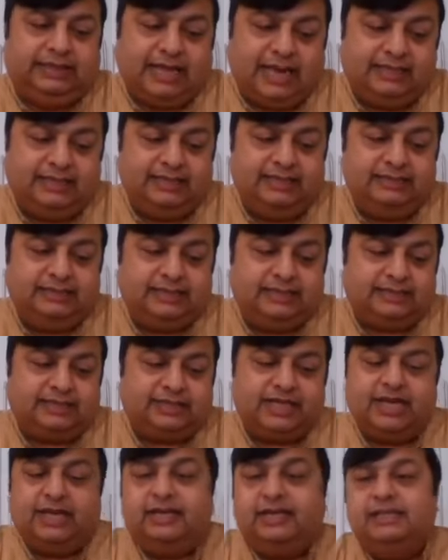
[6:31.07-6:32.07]
that is the
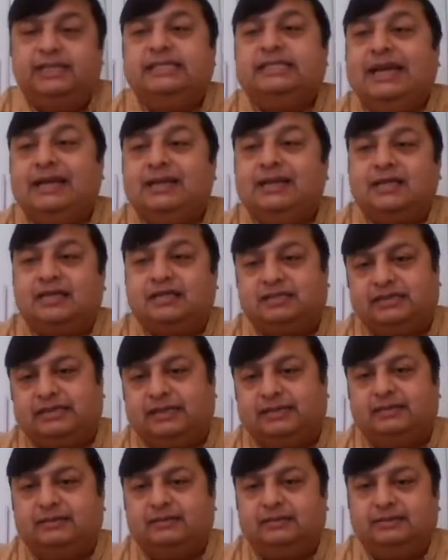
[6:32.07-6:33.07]
state is delta
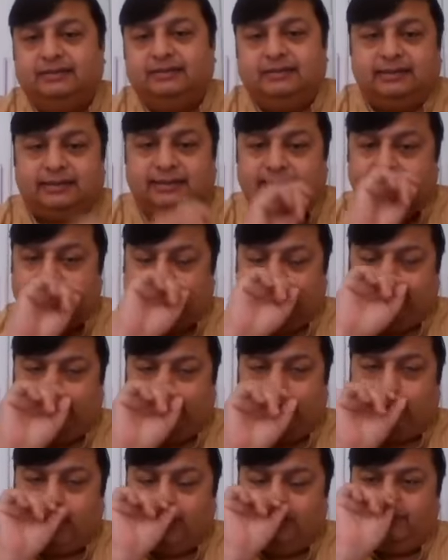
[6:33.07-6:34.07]
state,
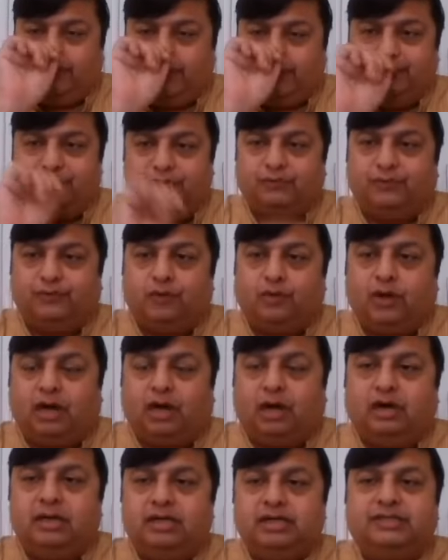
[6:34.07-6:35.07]
like 0.5 to 4
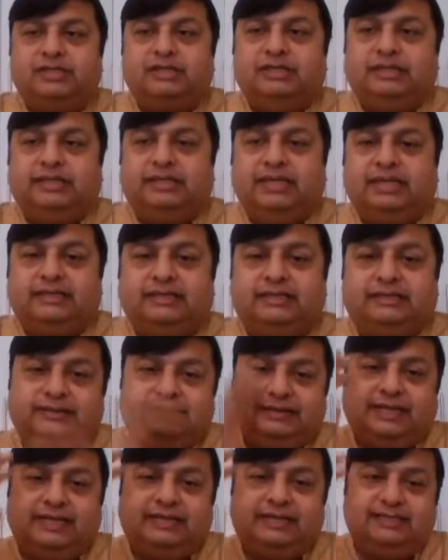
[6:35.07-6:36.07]
hertz.
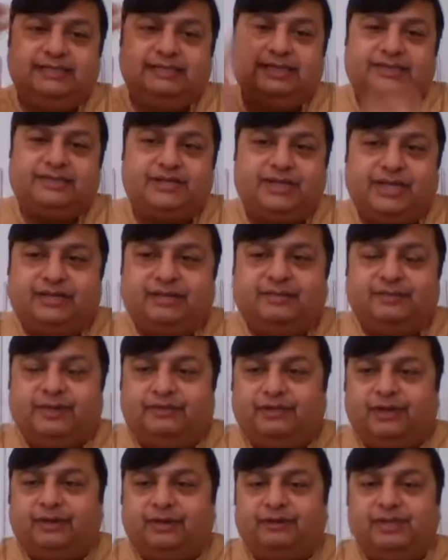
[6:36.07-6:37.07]
That is the state of
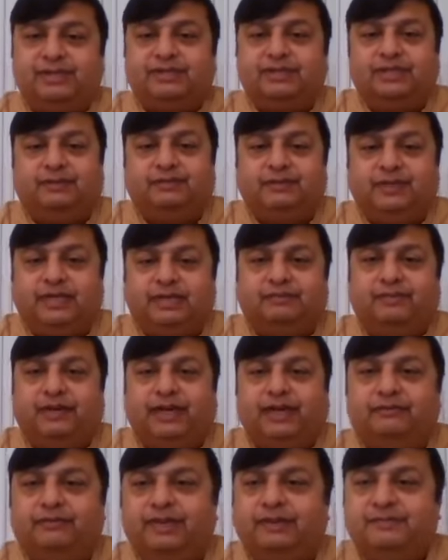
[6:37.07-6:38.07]
the frequency of their
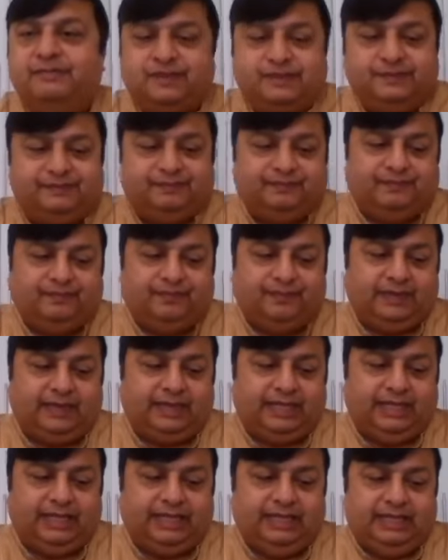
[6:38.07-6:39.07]
brain waves.
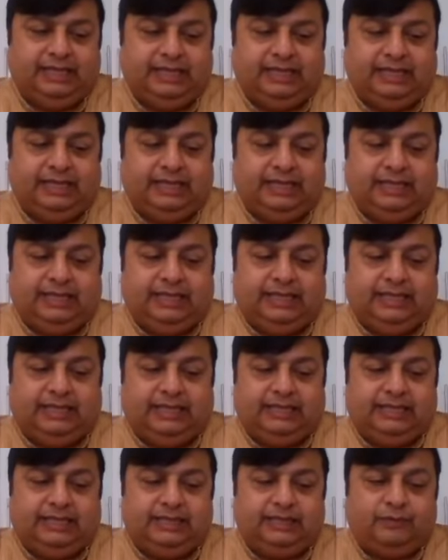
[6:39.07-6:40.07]

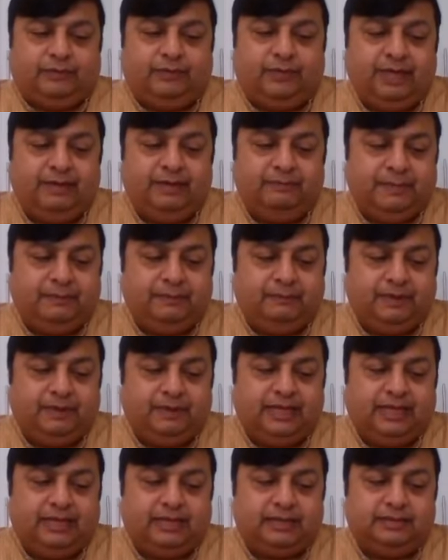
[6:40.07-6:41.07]
Now when
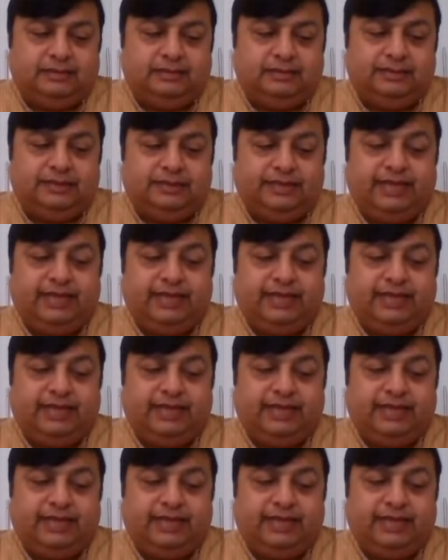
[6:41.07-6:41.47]
people are